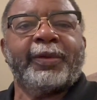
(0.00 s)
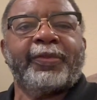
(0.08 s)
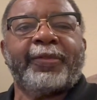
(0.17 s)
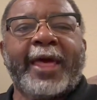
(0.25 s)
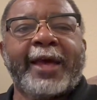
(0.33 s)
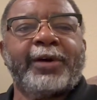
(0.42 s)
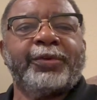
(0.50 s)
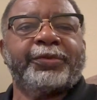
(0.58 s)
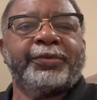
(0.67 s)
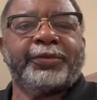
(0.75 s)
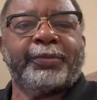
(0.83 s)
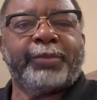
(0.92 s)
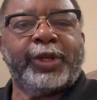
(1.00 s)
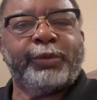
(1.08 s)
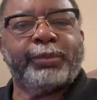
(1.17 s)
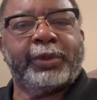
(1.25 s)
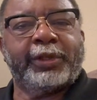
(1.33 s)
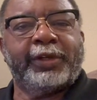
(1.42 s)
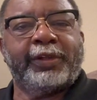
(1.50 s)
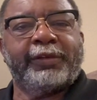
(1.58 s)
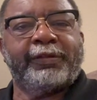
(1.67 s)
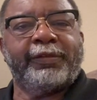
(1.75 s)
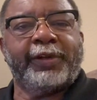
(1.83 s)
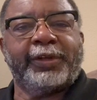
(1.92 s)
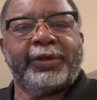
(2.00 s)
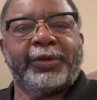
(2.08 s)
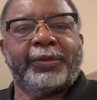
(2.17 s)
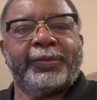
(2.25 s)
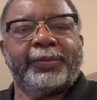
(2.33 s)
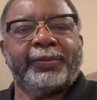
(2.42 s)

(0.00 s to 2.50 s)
Thousands of people in this venue.